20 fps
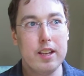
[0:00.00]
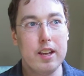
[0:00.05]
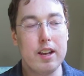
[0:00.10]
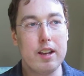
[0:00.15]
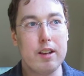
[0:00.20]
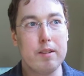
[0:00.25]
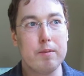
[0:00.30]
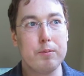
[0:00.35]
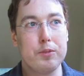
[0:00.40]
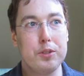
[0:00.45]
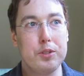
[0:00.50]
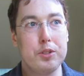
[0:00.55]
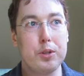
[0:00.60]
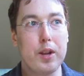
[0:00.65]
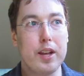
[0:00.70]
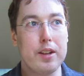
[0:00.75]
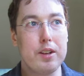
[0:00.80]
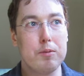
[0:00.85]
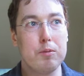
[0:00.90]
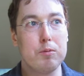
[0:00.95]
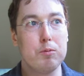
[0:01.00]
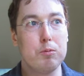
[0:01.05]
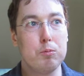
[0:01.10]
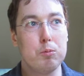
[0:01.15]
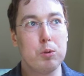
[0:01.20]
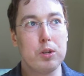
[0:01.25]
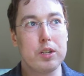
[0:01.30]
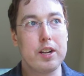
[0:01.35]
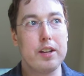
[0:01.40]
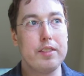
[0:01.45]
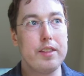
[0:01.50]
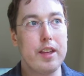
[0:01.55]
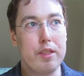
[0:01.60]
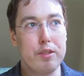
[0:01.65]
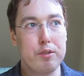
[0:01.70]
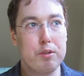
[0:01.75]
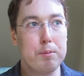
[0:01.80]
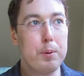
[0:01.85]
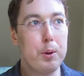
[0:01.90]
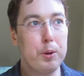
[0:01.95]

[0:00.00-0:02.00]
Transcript: To try to work on that through